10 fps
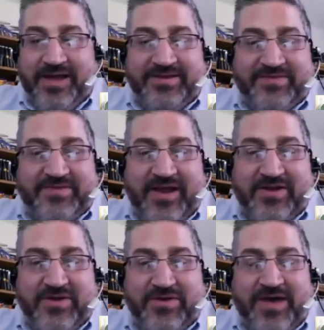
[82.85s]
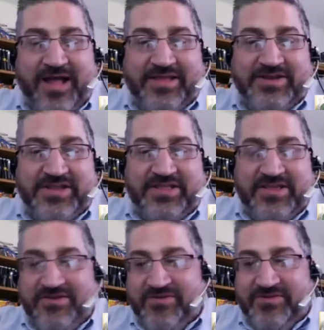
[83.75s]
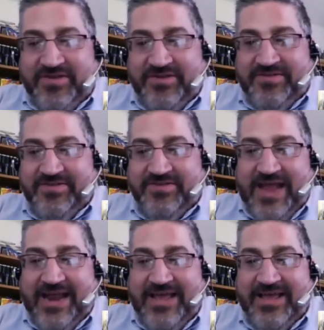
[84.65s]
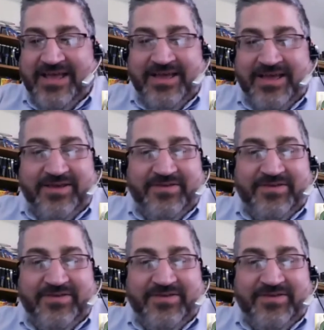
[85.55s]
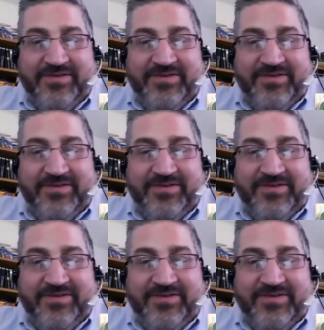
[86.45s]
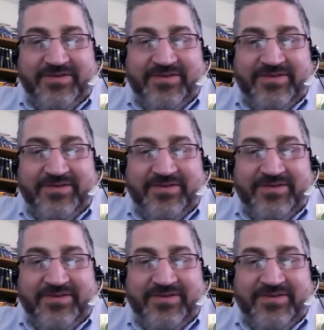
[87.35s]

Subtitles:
decided to go to college at the University of Cincinnati, so I moved there,